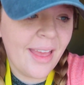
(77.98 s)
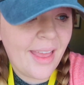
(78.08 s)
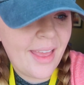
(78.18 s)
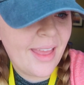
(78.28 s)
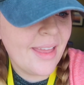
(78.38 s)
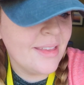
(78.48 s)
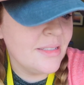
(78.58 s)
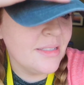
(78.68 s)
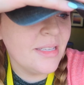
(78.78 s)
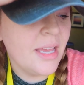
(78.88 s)

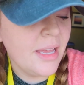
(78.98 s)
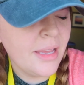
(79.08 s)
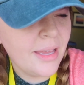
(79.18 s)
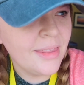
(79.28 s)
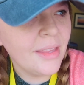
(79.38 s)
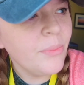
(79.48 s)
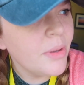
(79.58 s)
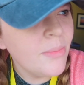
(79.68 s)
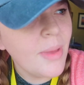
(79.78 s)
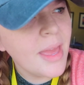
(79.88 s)
and I think I'm
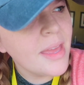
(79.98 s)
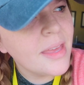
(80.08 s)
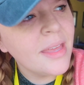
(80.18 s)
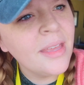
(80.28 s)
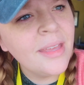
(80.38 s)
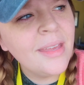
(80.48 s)
gonna make